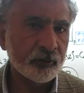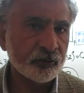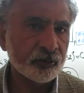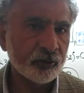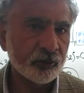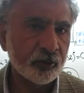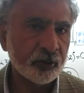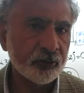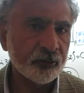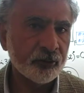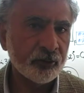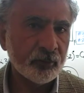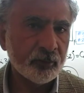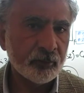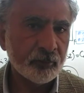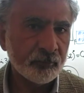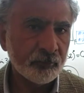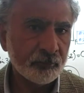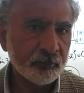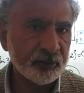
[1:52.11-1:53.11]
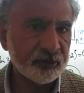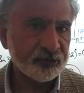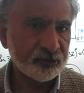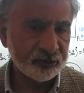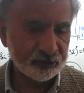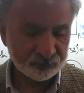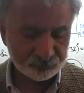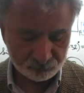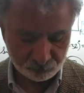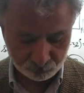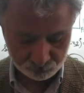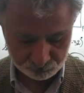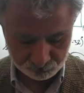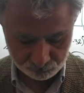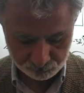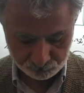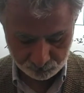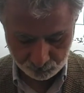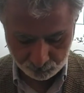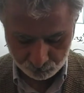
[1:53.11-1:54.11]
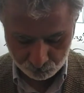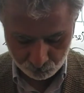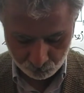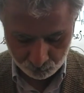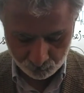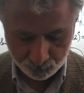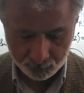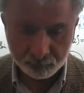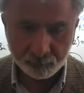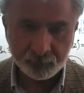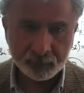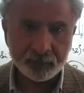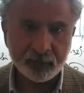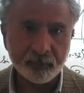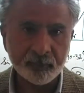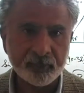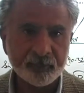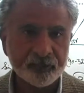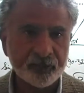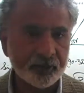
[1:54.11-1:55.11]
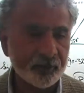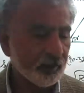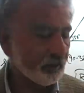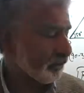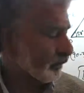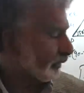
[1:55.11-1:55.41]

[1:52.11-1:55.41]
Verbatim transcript: students miss these questions. I don't know why, but they miss it.